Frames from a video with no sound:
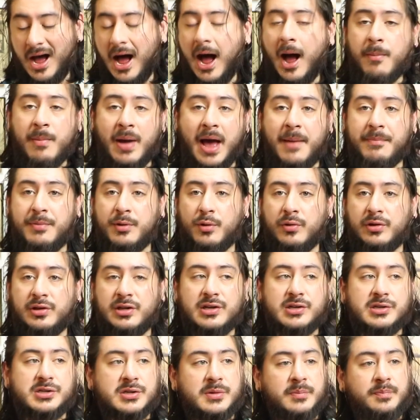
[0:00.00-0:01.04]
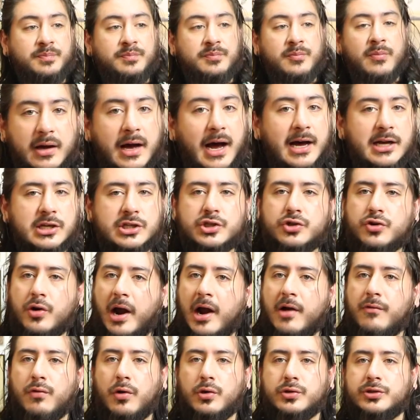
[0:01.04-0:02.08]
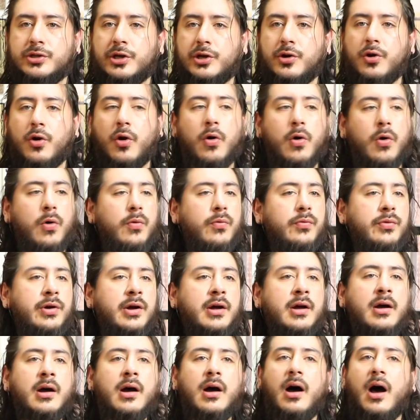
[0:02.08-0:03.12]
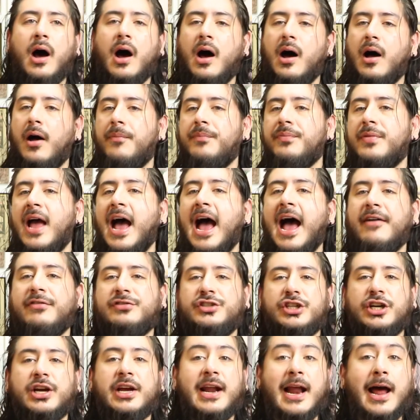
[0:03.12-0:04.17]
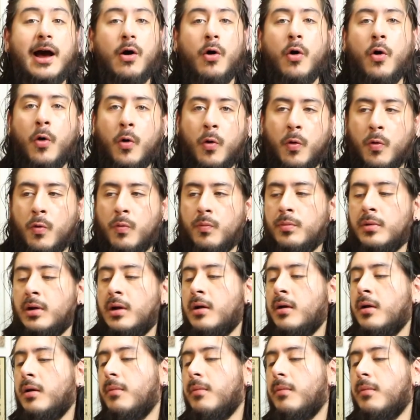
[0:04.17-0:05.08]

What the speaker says: I'm happy with this. Guys, try roasting your own half chicken at home,